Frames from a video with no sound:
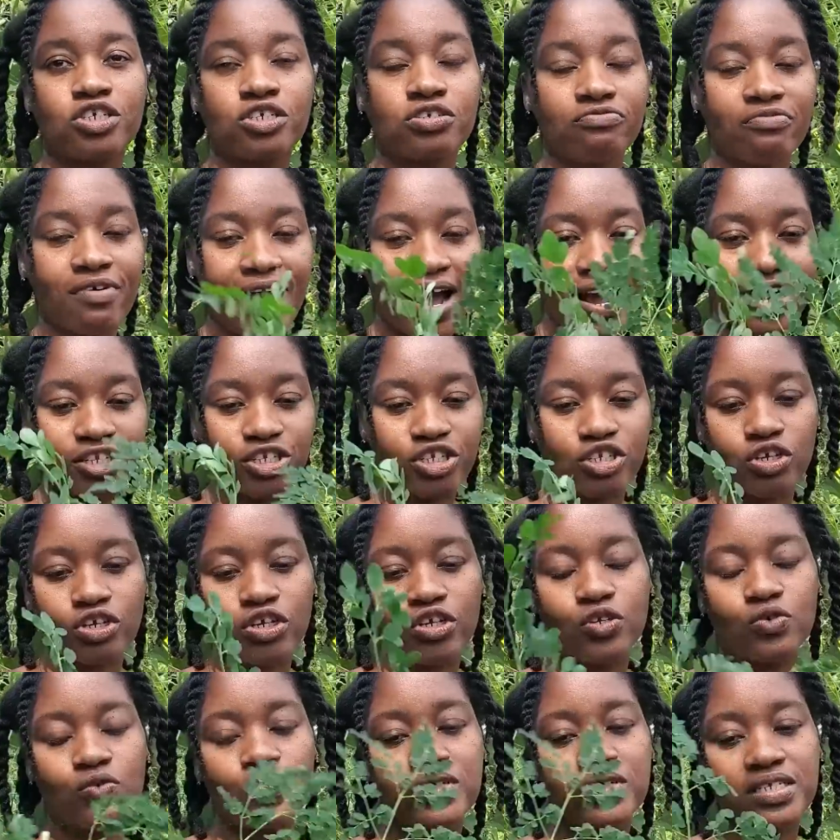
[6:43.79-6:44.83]
Right, so you
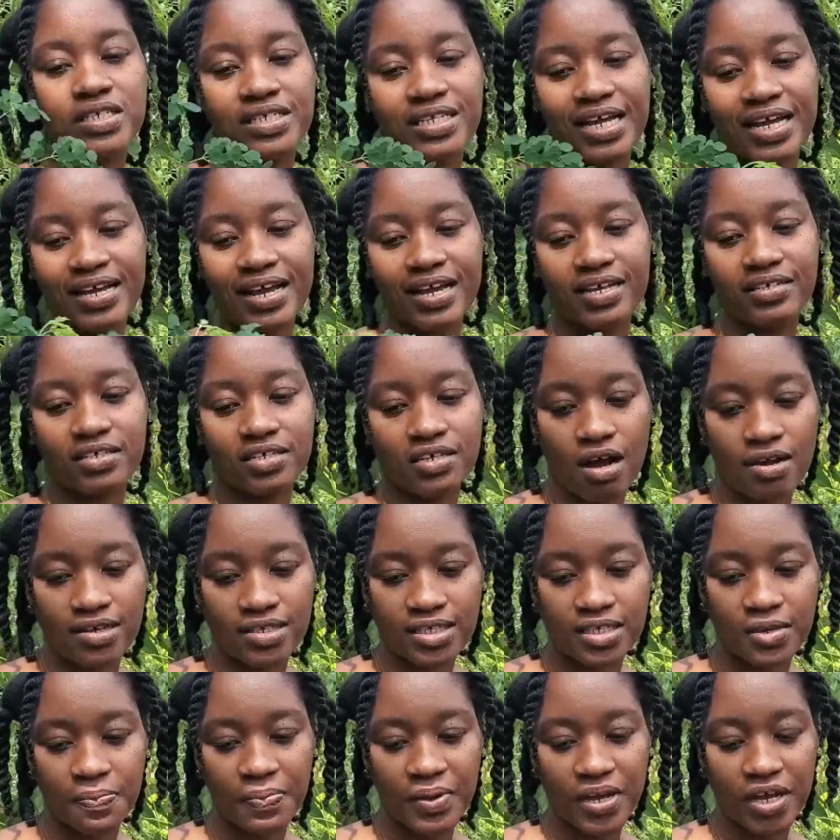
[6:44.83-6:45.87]
use this against
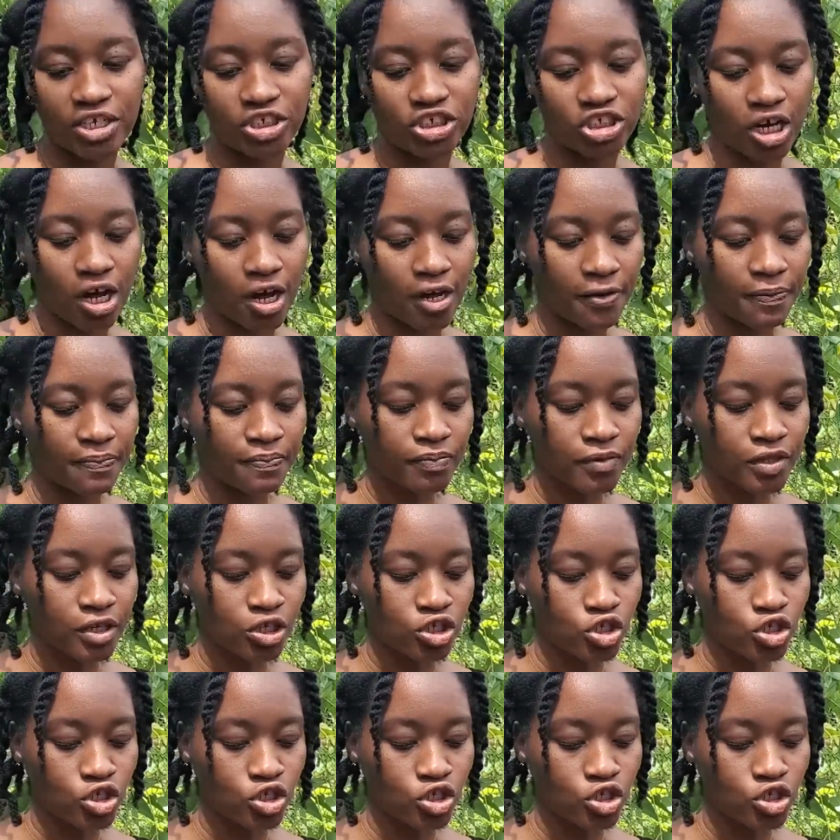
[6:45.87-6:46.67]
constipation.